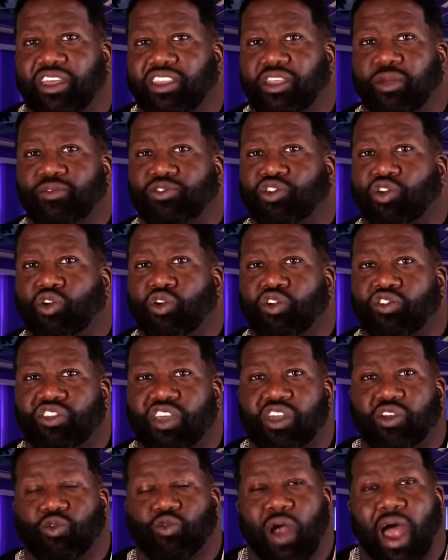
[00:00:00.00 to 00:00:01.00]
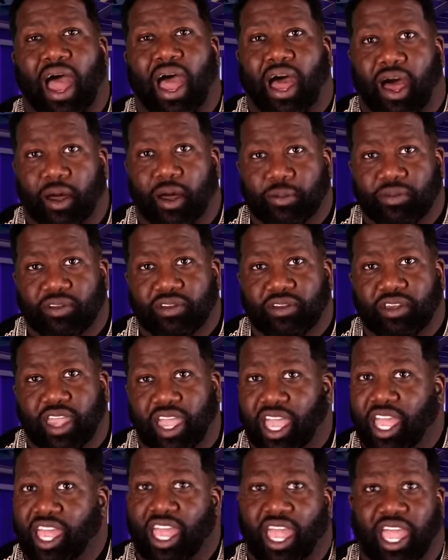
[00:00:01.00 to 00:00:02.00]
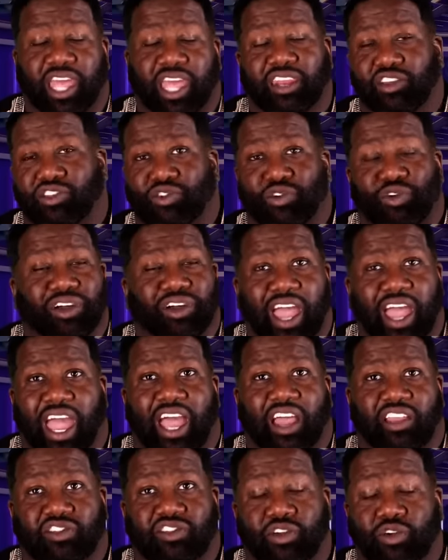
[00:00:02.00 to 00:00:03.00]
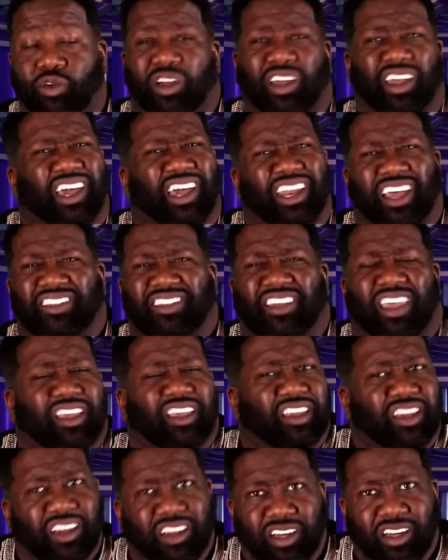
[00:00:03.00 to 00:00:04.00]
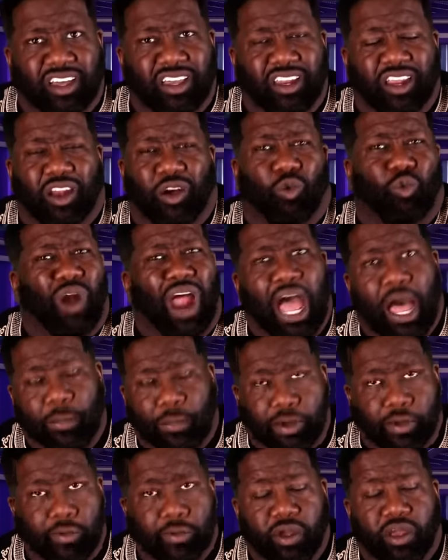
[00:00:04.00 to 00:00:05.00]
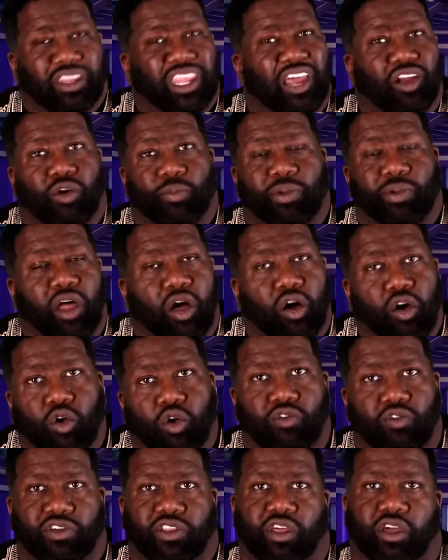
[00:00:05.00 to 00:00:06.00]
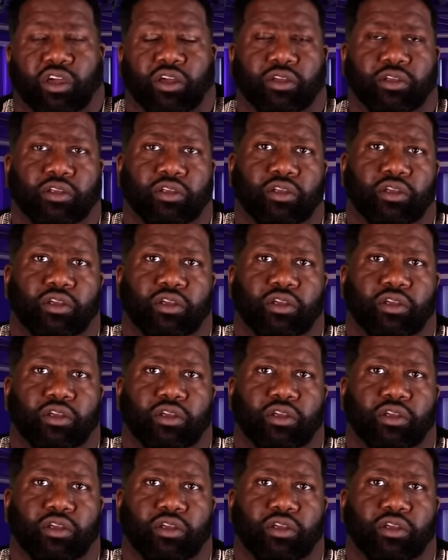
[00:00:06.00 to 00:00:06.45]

Them tourists getting robbed. And, and the tour guide too. And I say, good, rob them. They don't belong over there.